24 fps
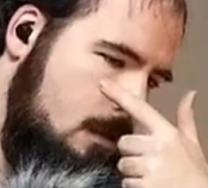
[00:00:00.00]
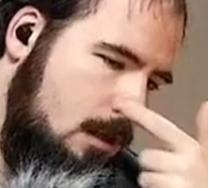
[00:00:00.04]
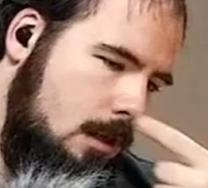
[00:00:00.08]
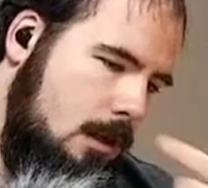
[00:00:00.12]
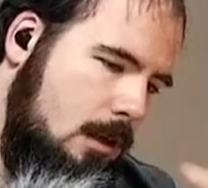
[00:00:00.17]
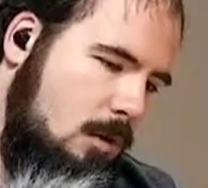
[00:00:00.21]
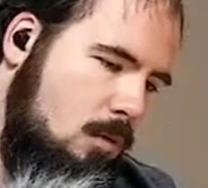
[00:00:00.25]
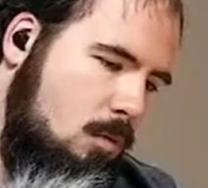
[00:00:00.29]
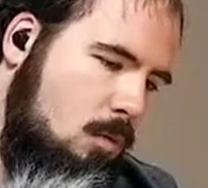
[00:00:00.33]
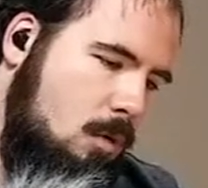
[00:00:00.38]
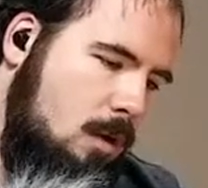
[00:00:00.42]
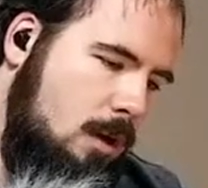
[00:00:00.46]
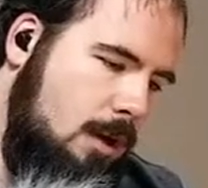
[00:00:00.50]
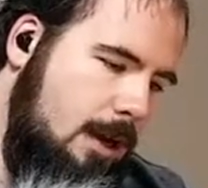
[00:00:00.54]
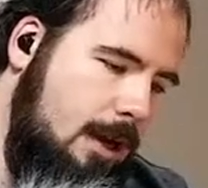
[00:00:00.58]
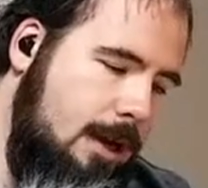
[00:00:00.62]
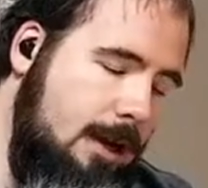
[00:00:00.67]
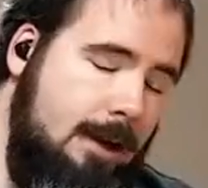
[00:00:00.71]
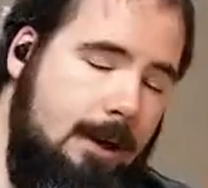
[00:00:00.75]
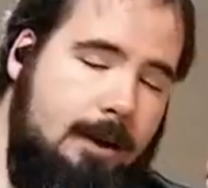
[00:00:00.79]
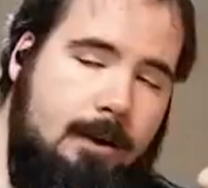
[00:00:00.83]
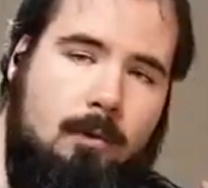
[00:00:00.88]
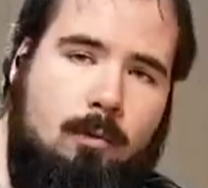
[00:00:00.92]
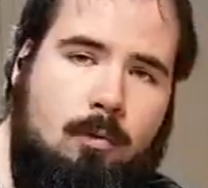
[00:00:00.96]
and one
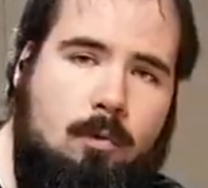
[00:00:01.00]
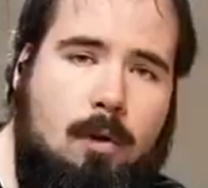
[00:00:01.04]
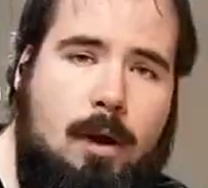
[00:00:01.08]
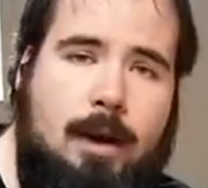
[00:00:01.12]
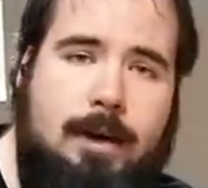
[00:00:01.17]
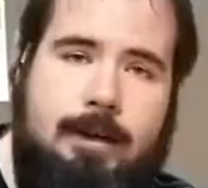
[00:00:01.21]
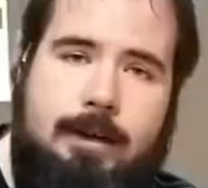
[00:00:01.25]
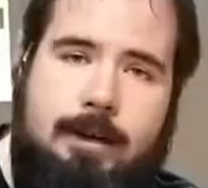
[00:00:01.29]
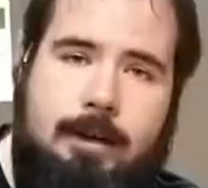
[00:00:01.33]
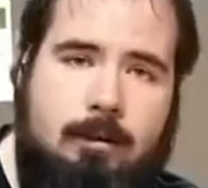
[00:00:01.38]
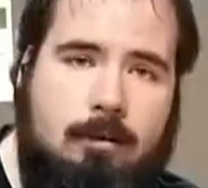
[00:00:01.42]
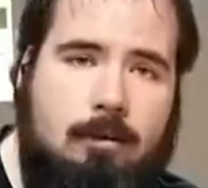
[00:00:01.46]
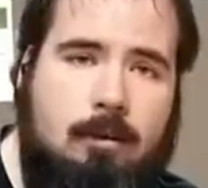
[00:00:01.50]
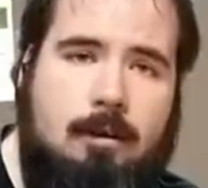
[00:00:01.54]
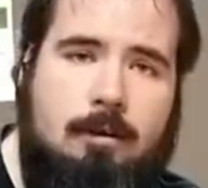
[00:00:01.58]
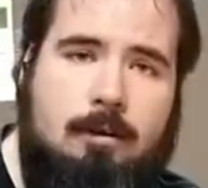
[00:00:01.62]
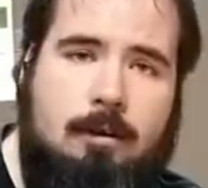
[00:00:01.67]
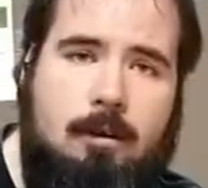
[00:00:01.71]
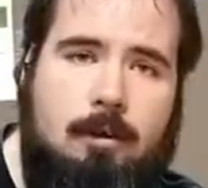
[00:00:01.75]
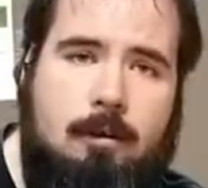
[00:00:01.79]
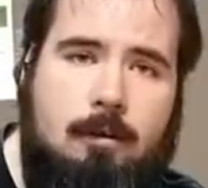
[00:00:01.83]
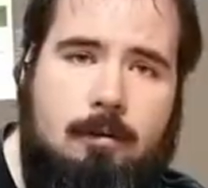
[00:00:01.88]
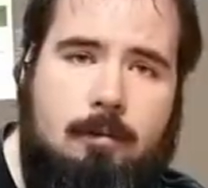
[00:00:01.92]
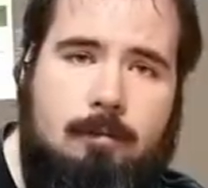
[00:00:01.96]
eye right here on
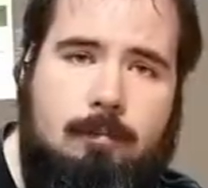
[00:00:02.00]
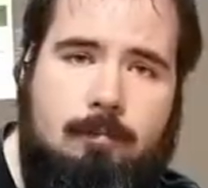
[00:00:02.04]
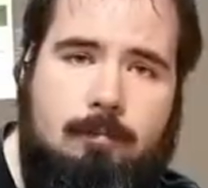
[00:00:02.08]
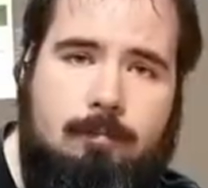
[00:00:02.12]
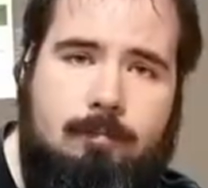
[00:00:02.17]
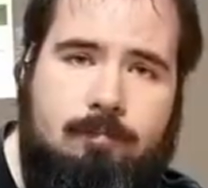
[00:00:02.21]
home.